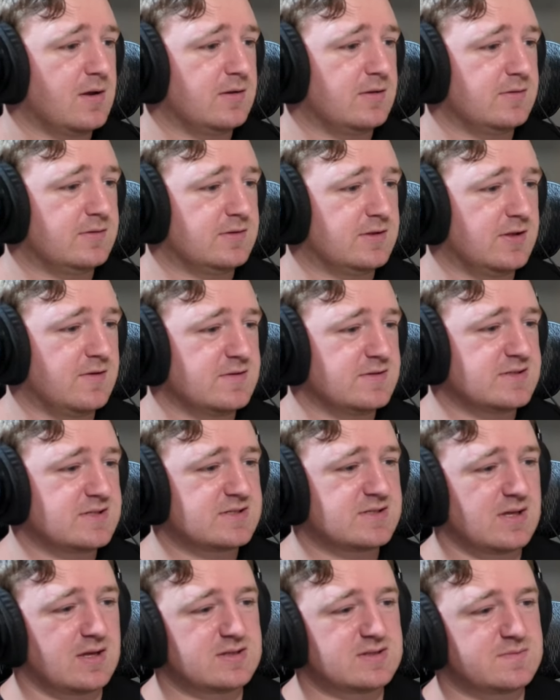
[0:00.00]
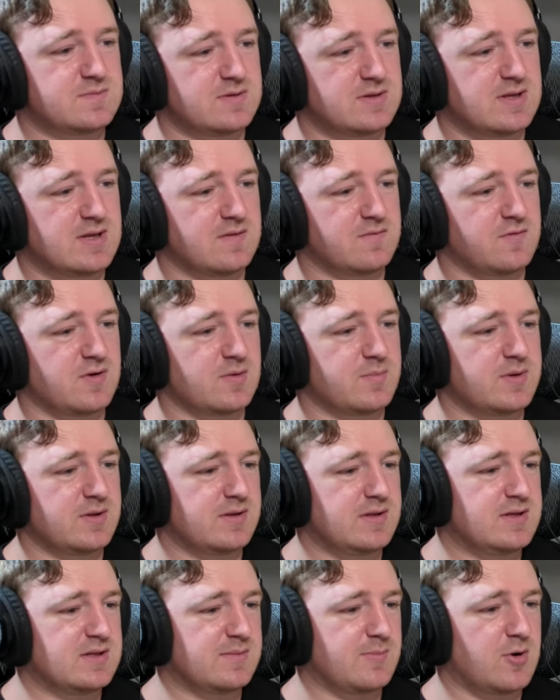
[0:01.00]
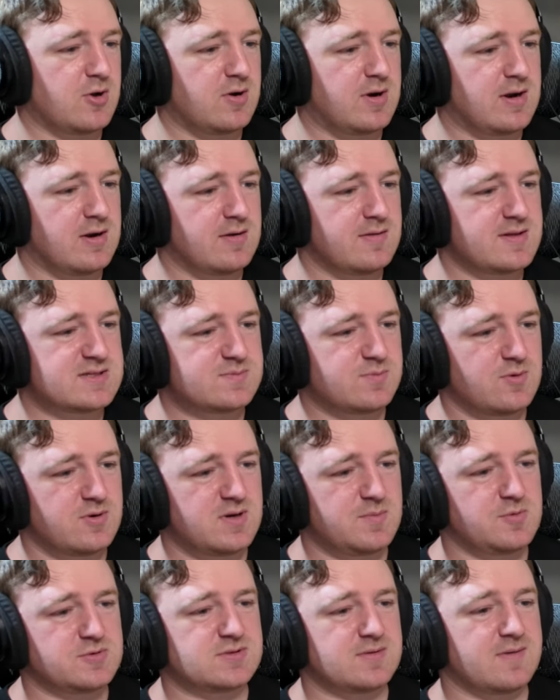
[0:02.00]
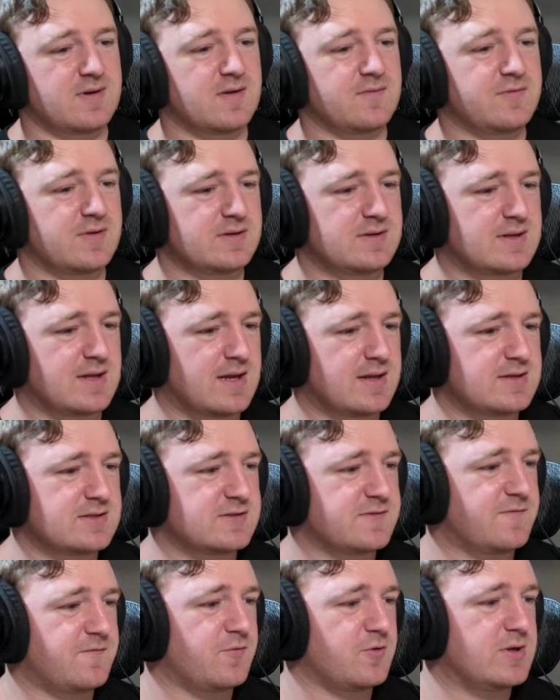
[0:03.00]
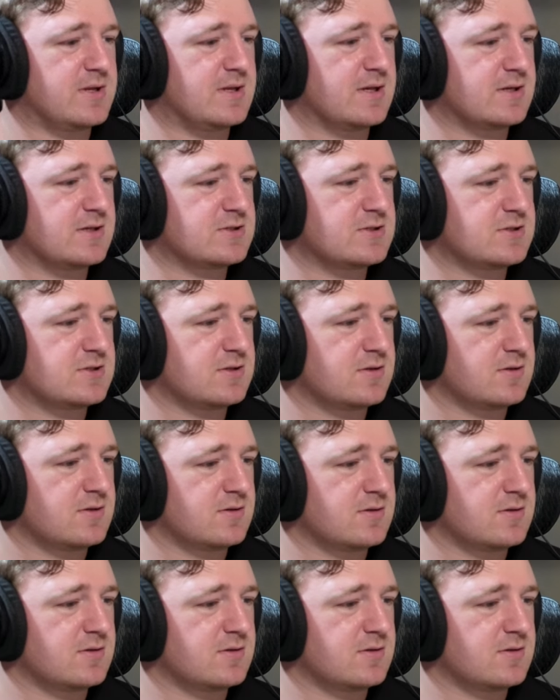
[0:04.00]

is just the undisputed king of rugby league in the modern era. At this point, to pull something off like that is freakish.